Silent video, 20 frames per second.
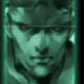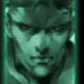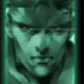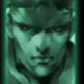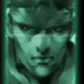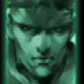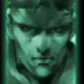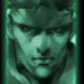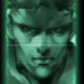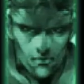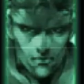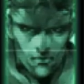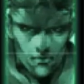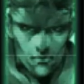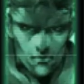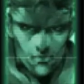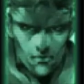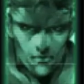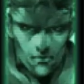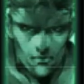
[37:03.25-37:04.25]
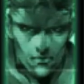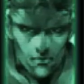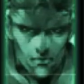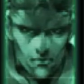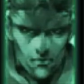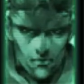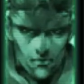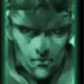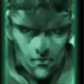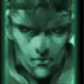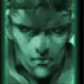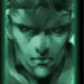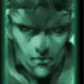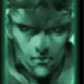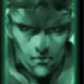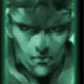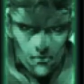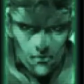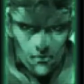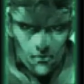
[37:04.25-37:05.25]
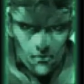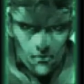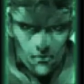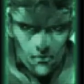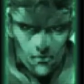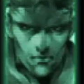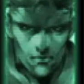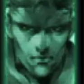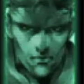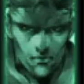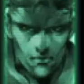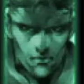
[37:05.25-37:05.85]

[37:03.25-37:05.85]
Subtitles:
No words are spoken by the person on screen.